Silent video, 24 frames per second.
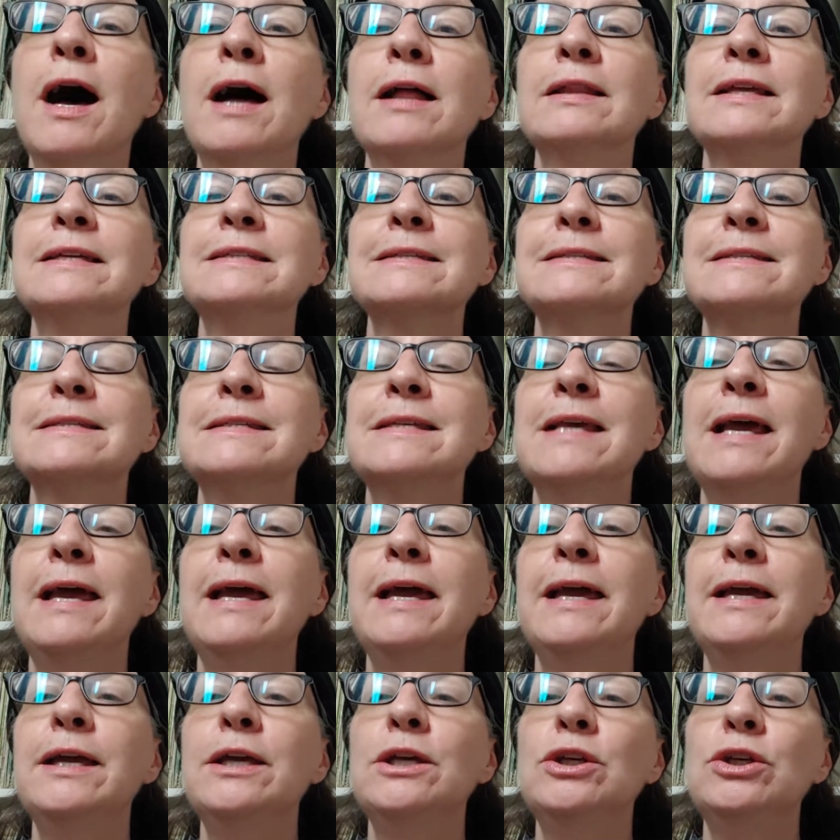Let's
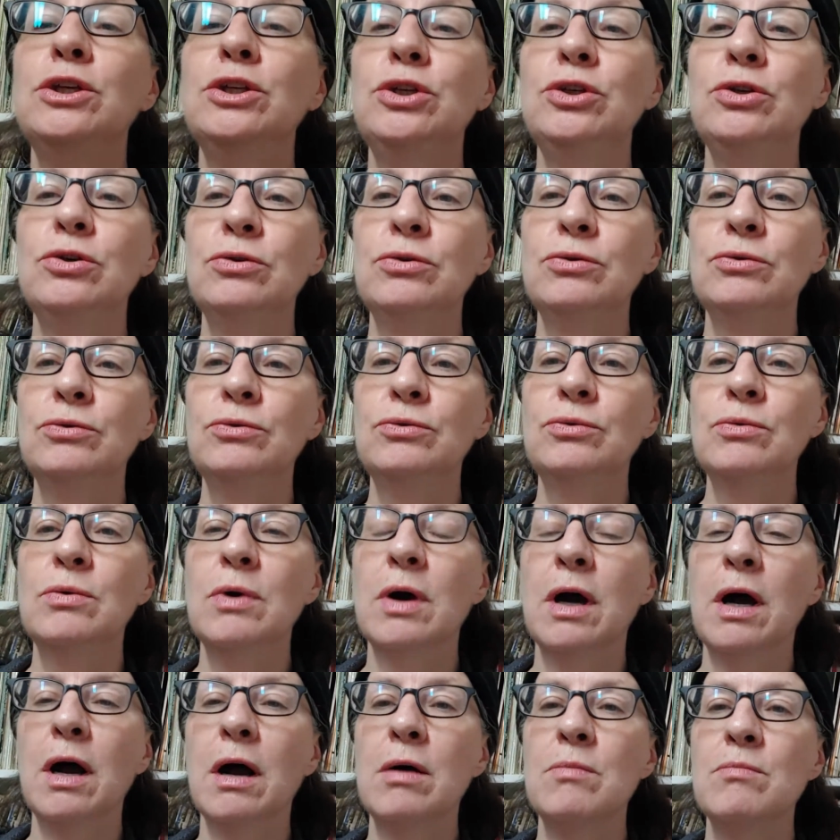say you
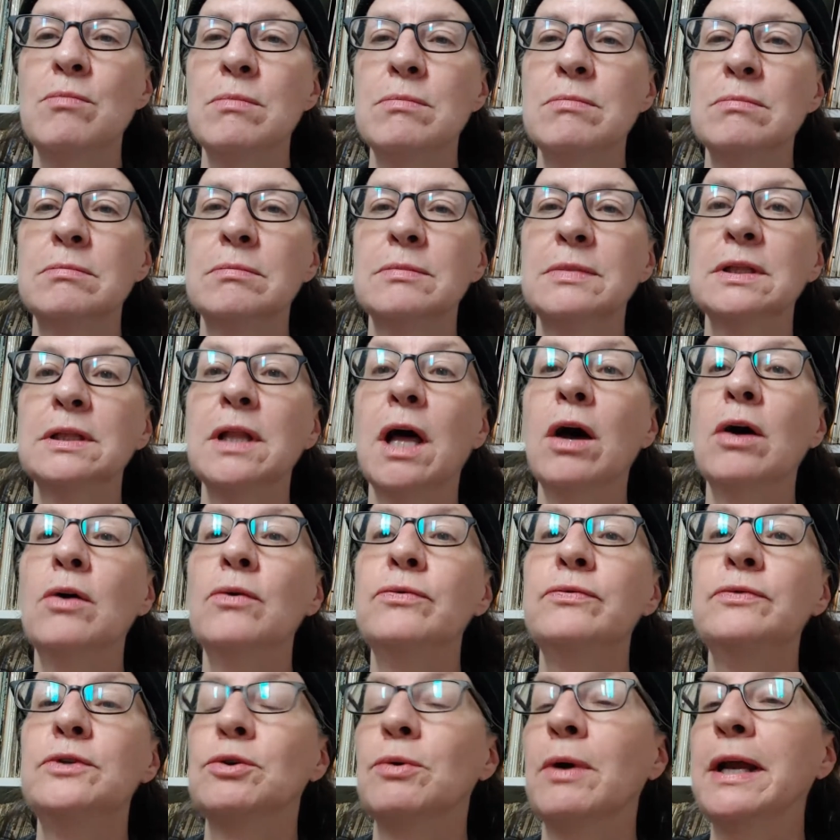
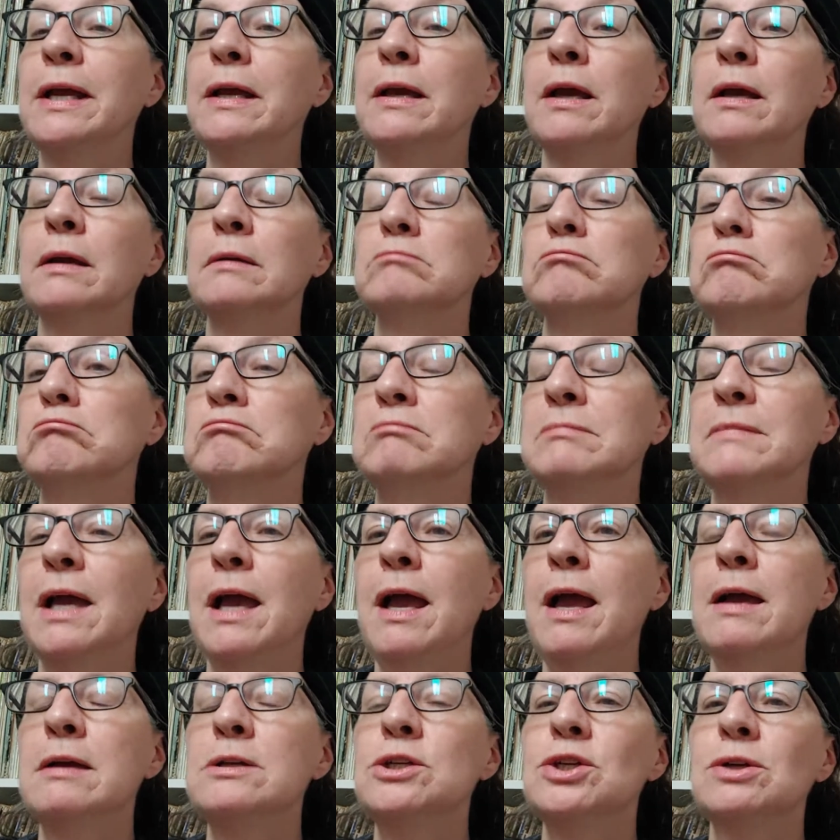love drinking
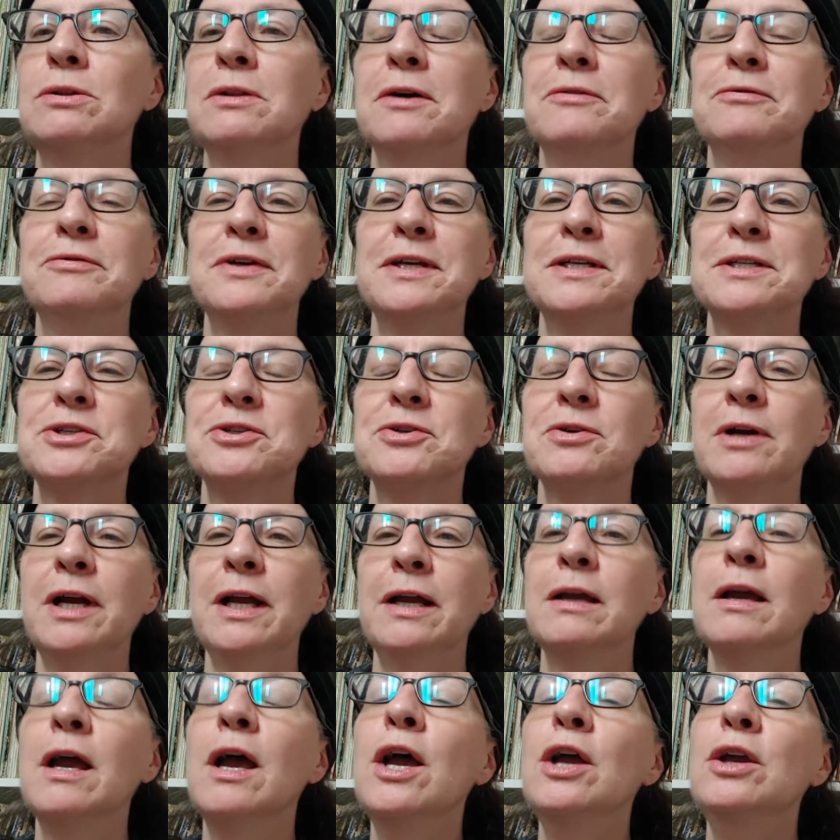and you love
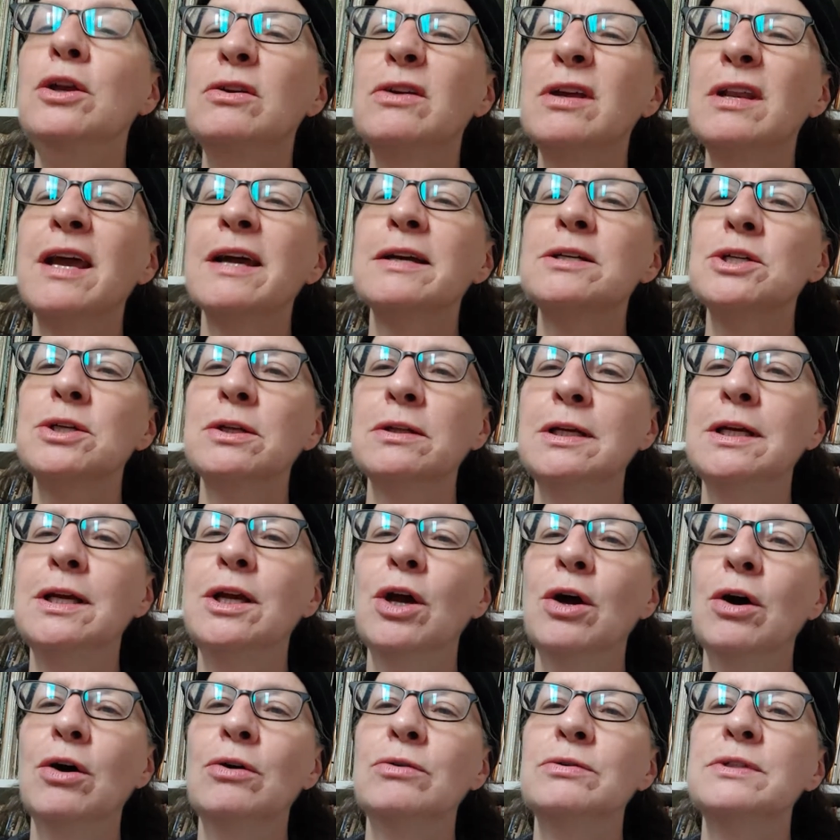history. You can actually
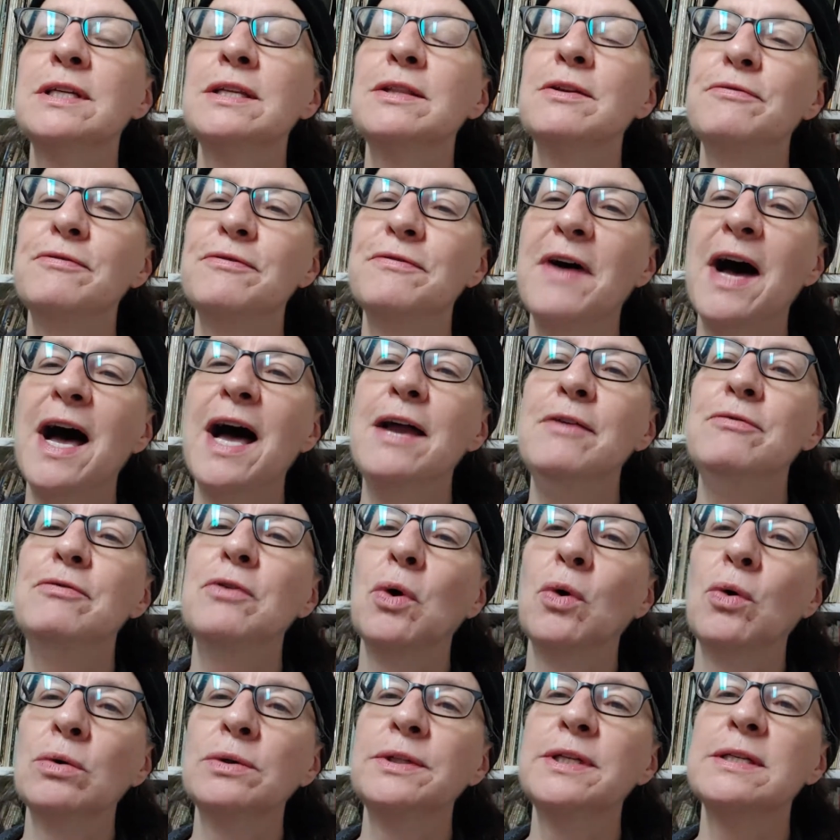go to the 5
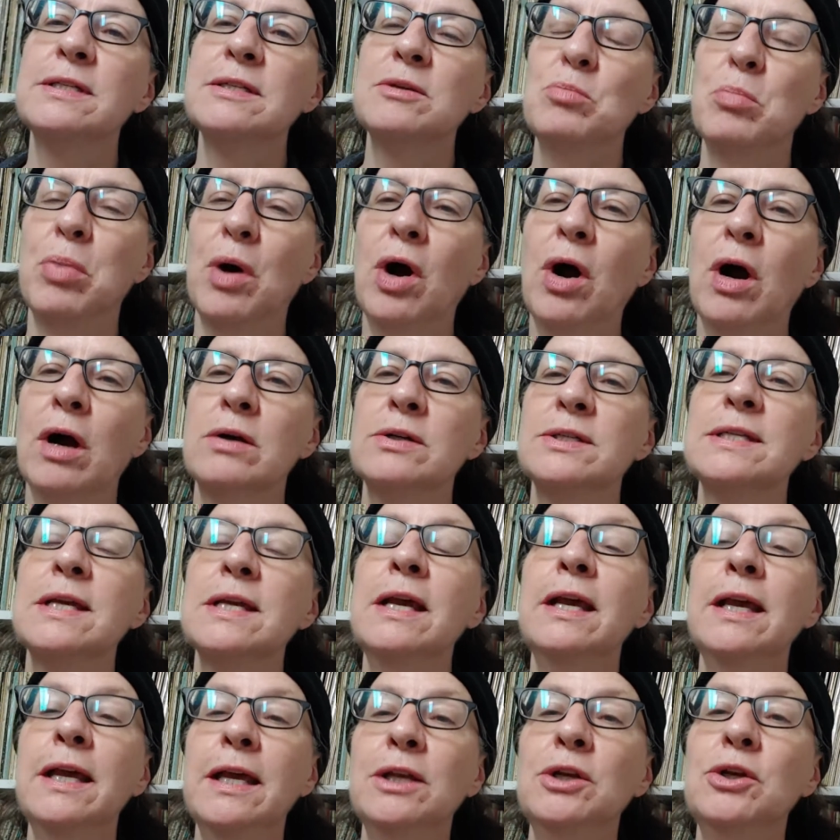oldest bars
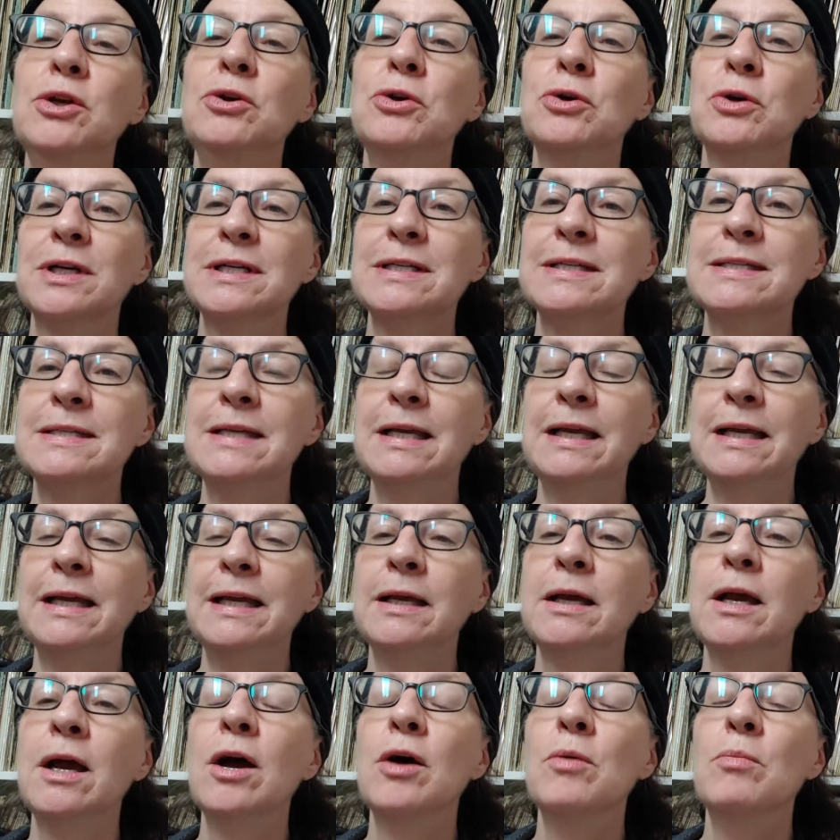in New York
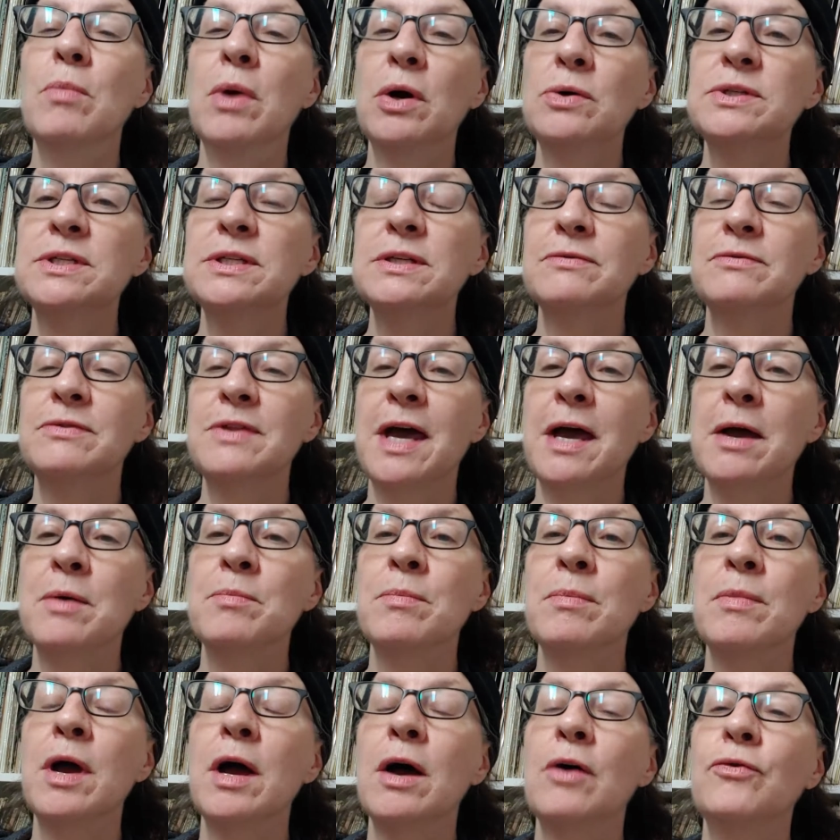City, most of
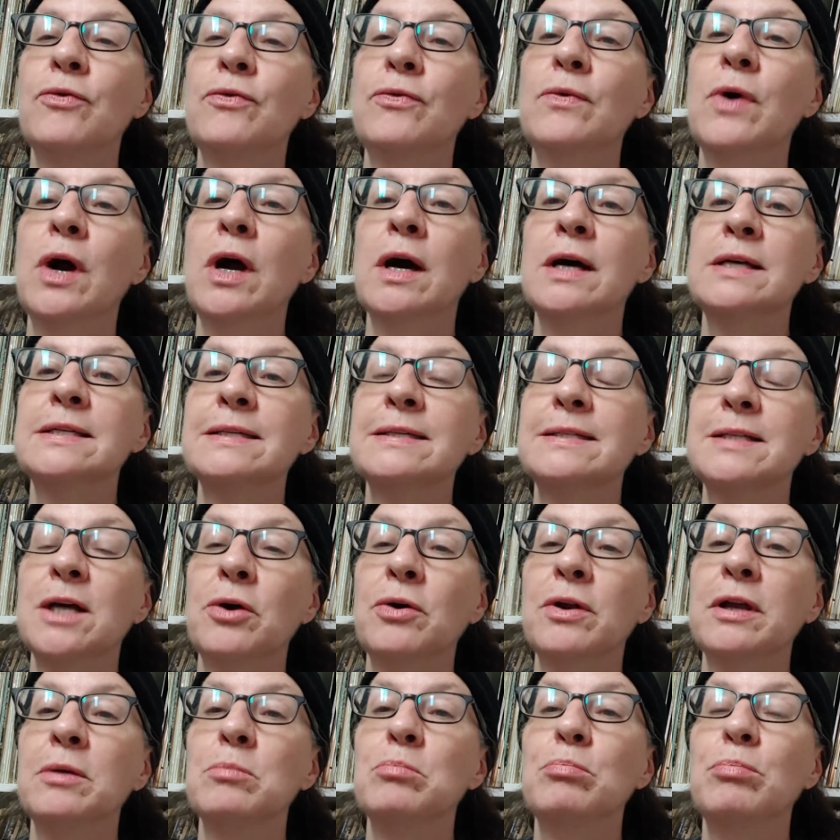them
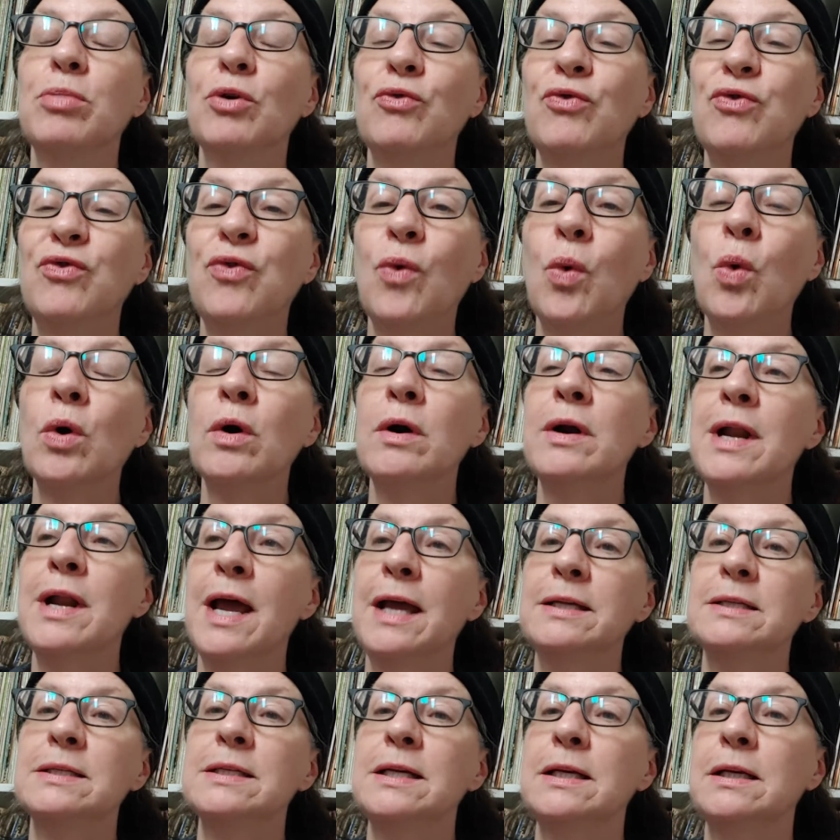starting before
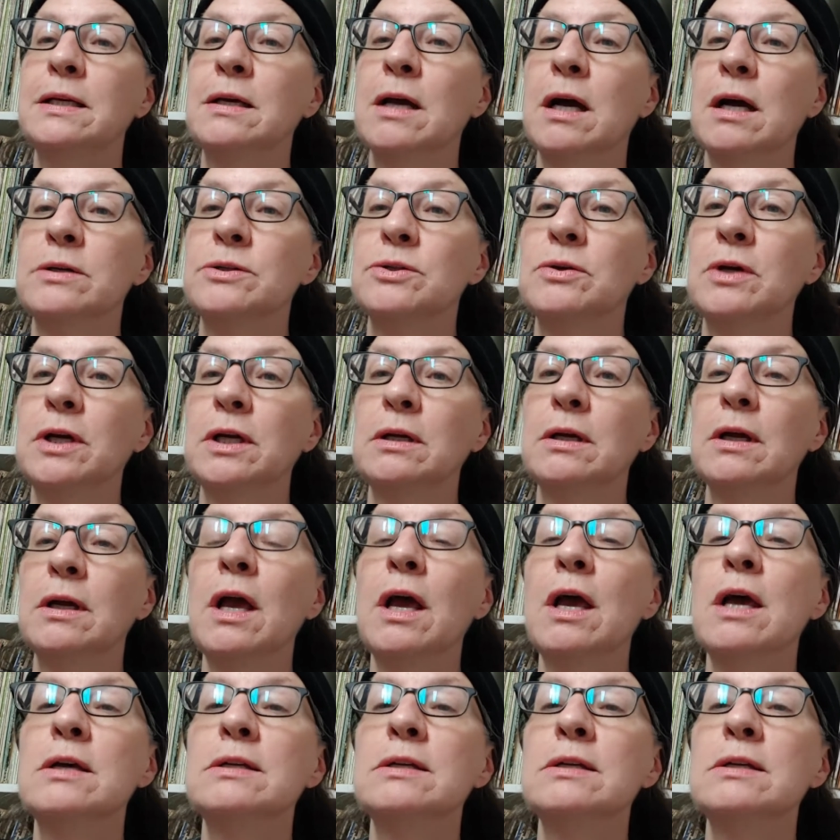1900.